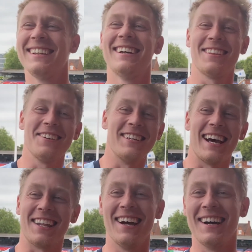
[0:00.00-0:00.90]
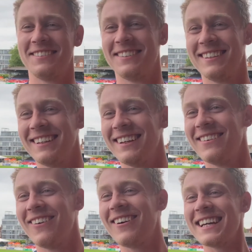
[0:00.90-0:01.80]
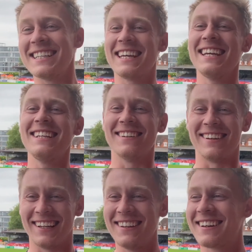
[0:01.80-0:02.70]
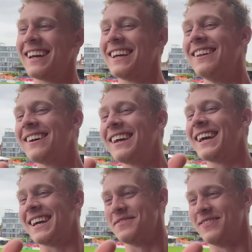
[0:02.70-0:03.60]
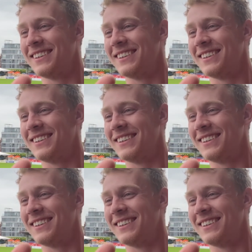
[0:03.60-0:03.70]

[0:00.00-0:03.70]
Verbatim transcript: I thought you'd had enough. What is he doing? Look at look at him.